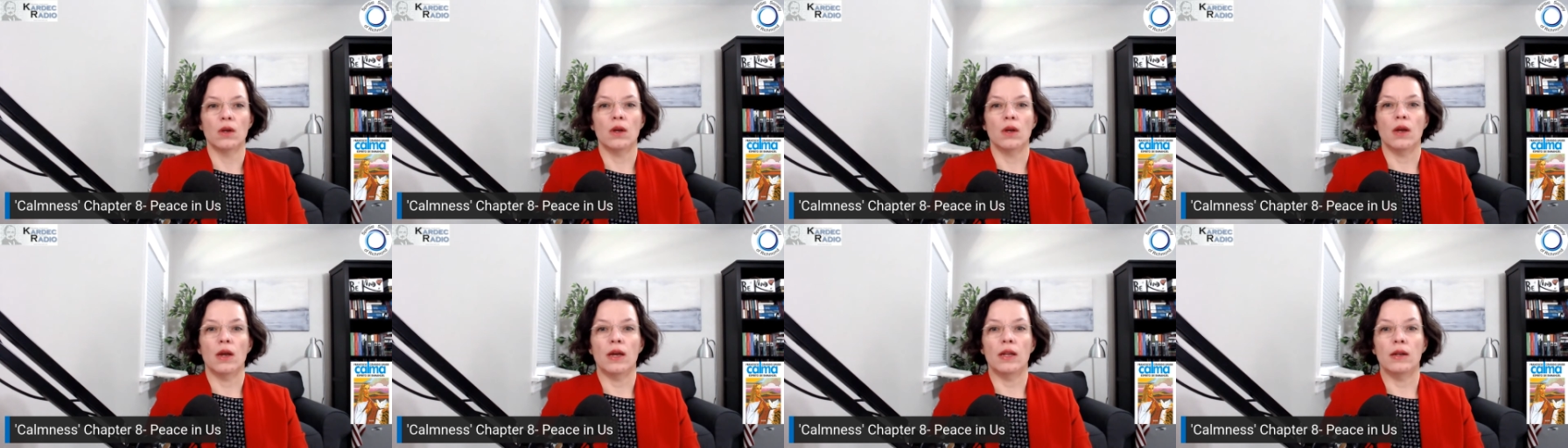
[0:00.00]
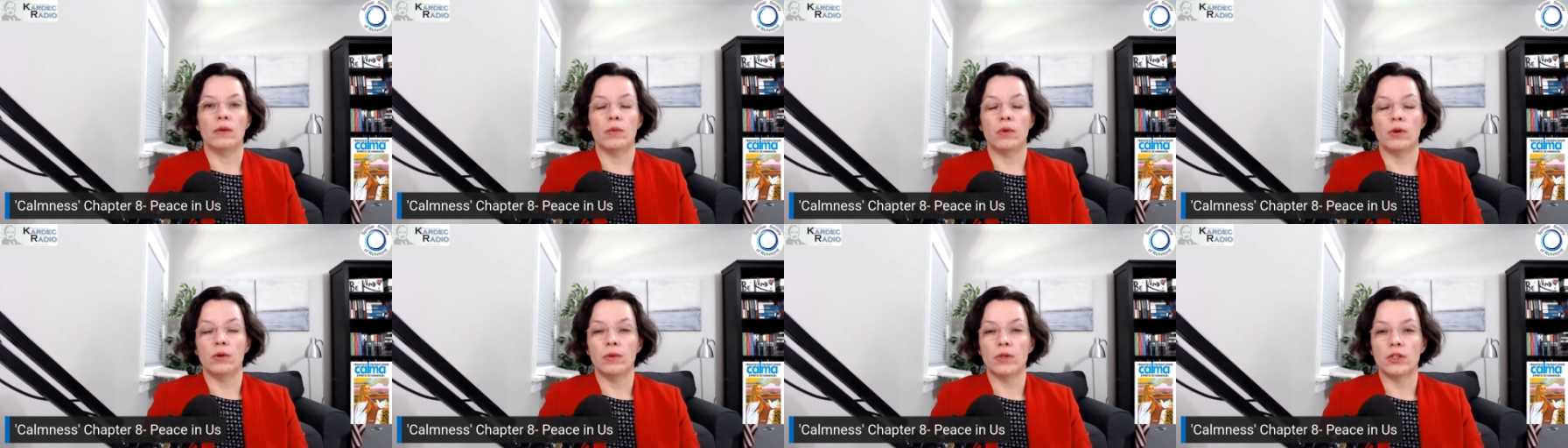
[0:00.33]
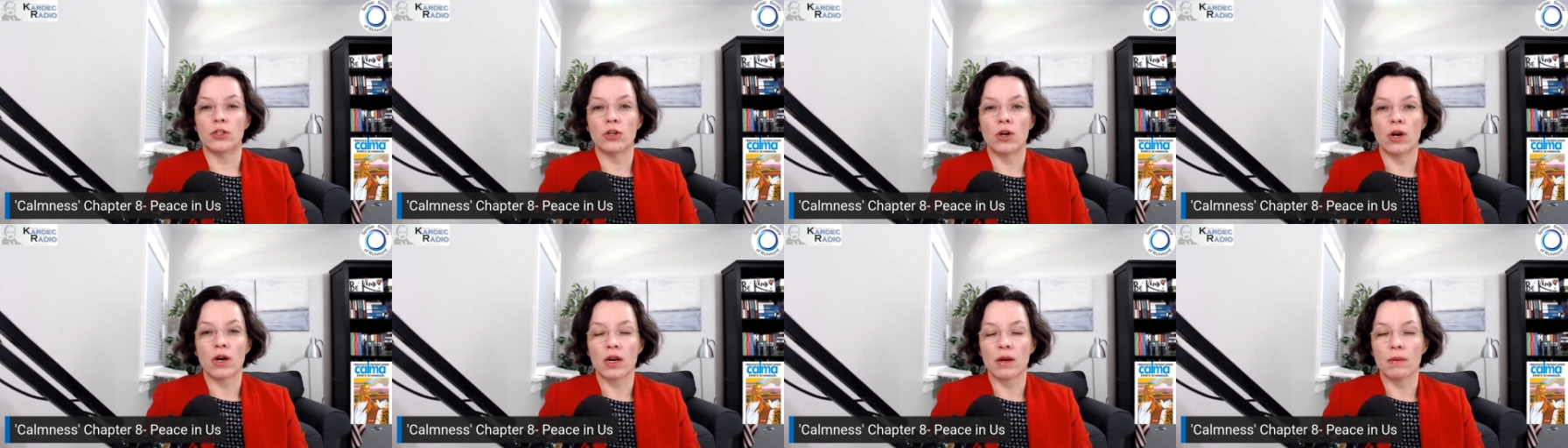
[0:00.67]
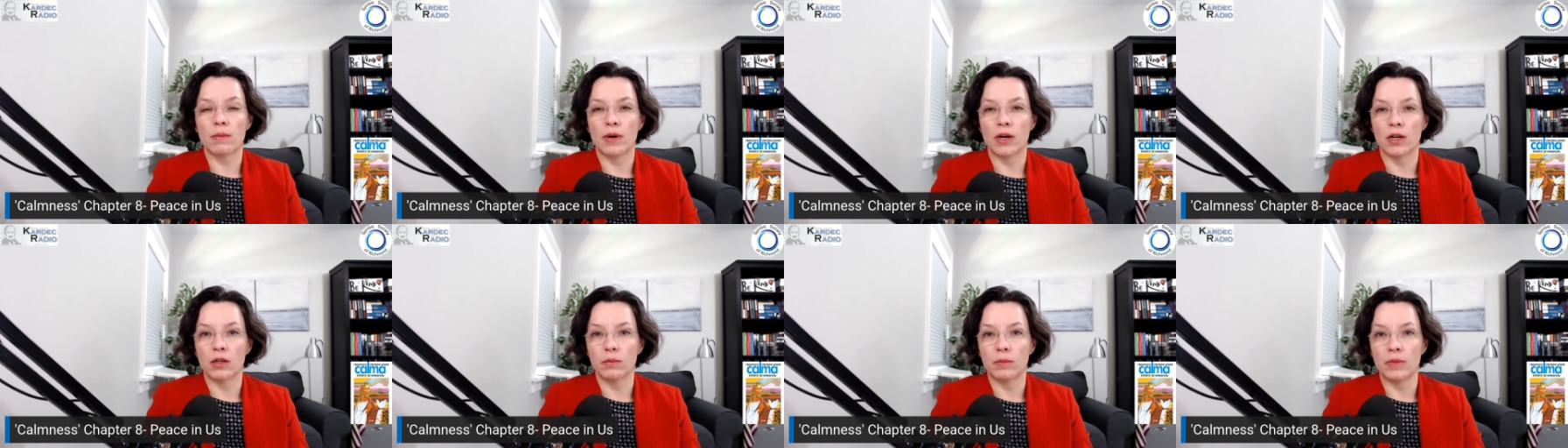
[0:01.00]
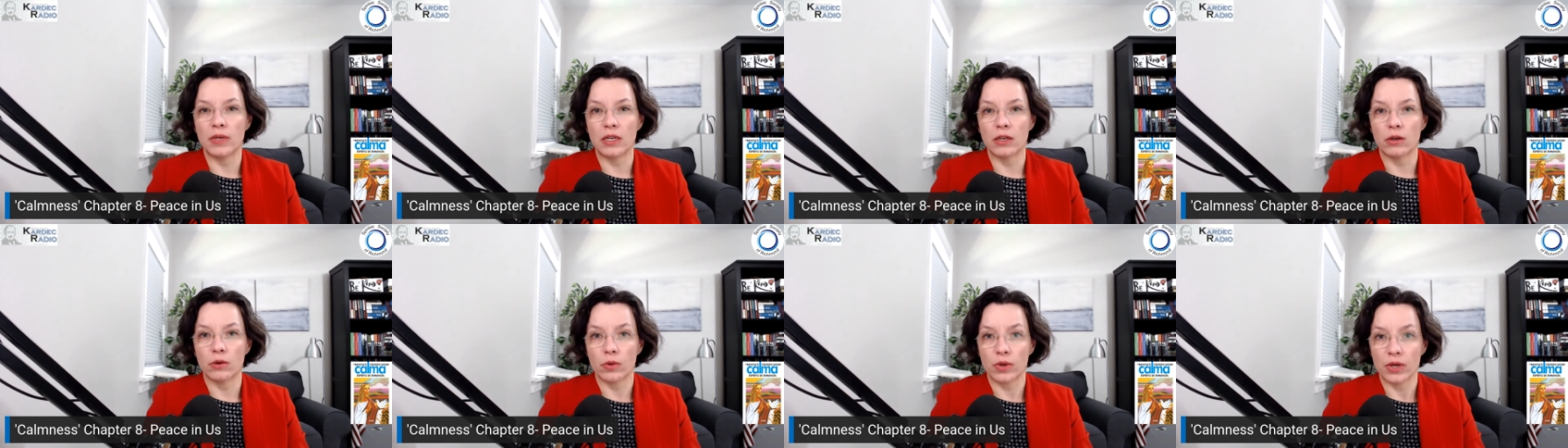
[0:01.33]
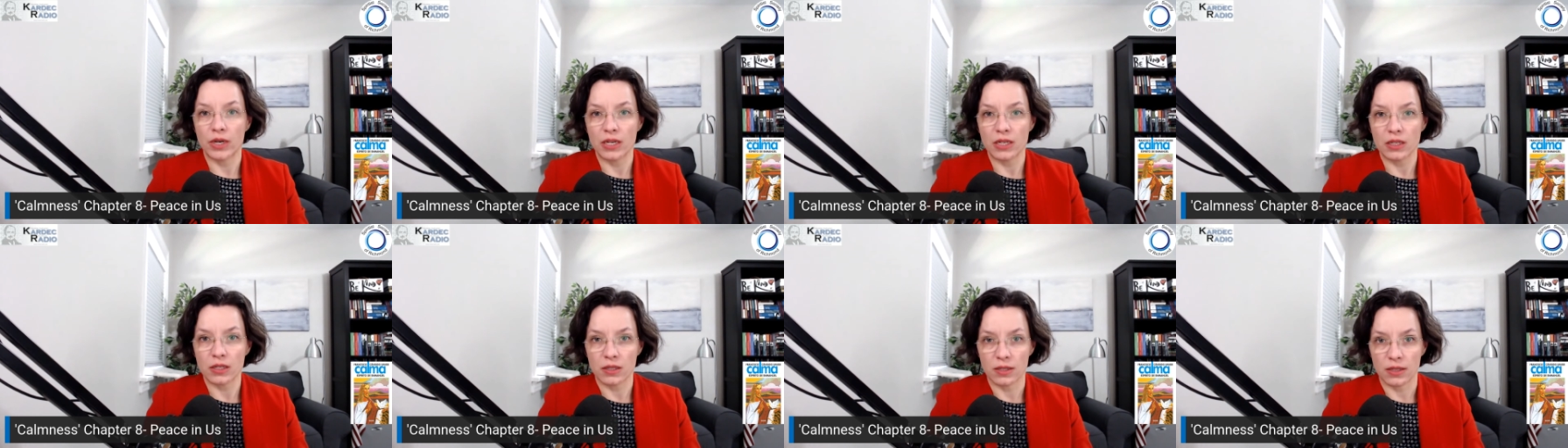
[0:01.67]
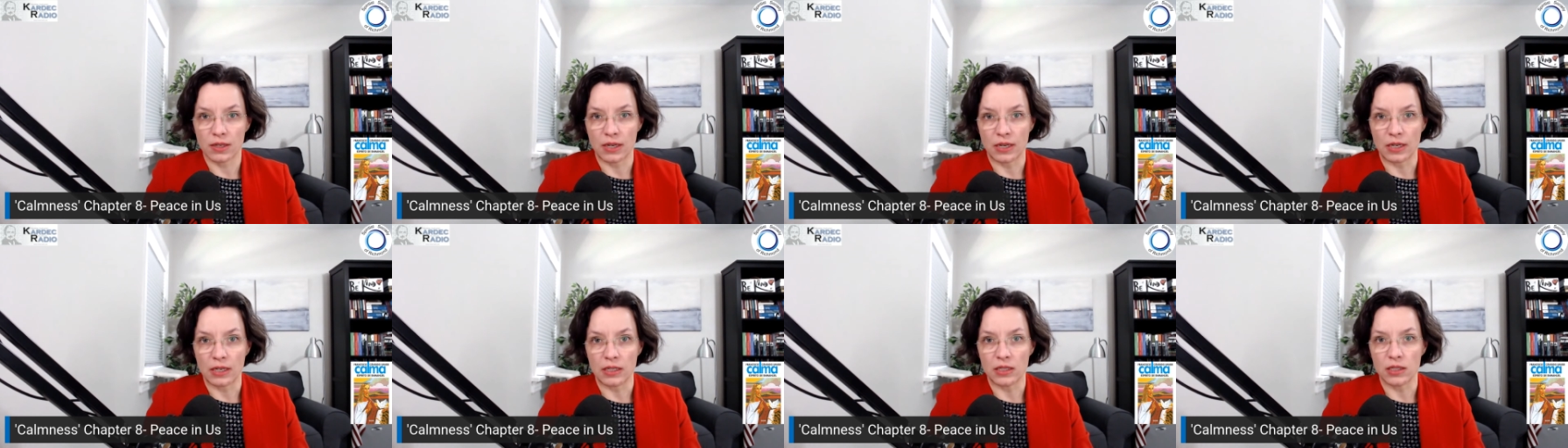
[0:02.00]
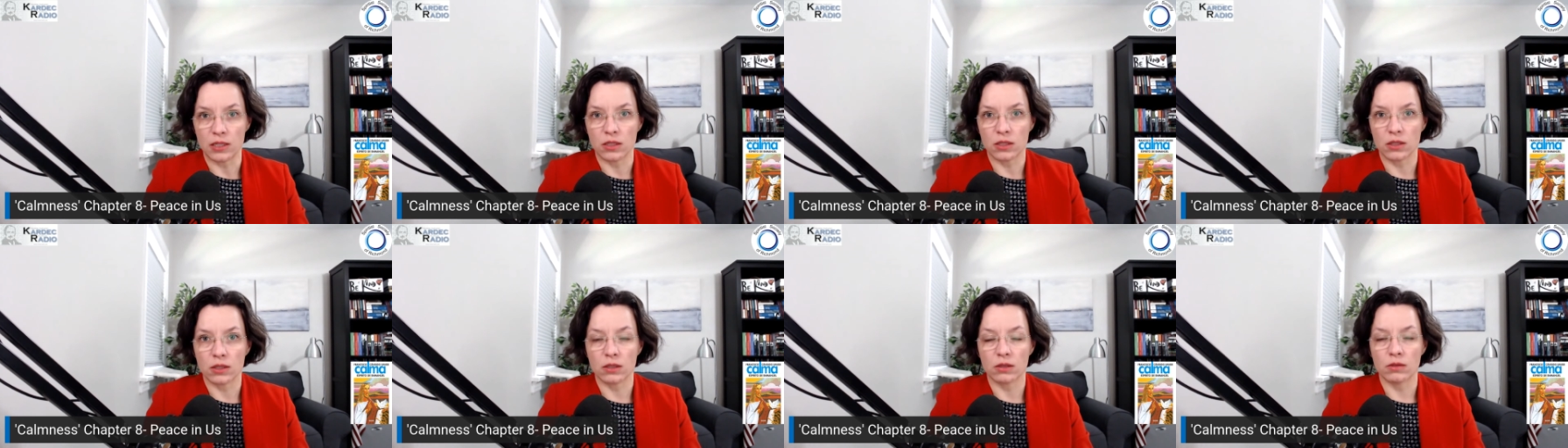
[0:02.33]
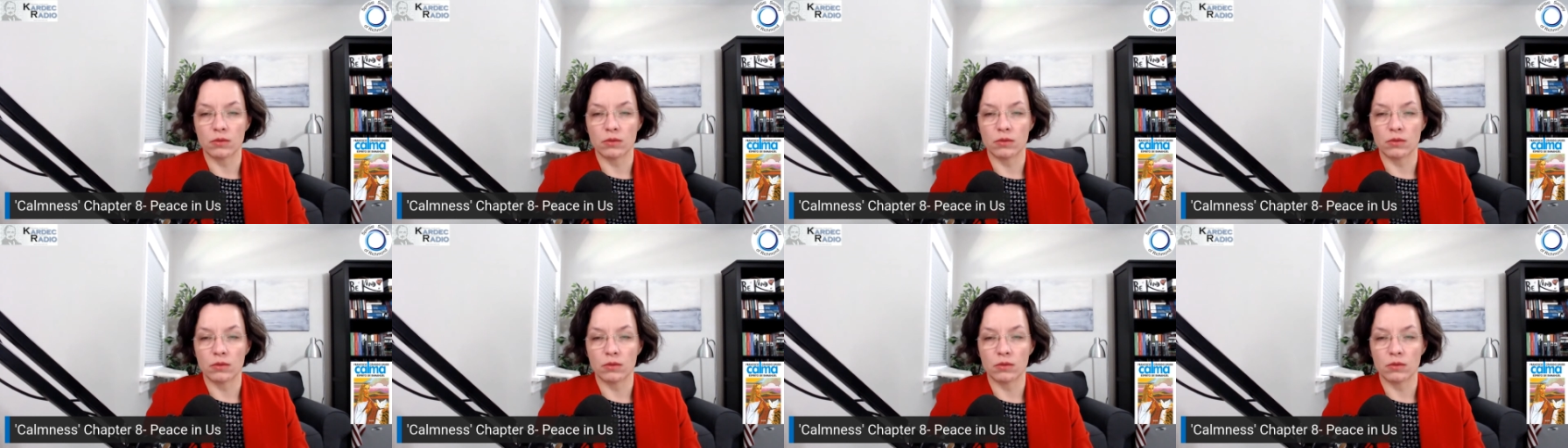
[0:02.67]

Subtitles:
And when we talk about being criticized,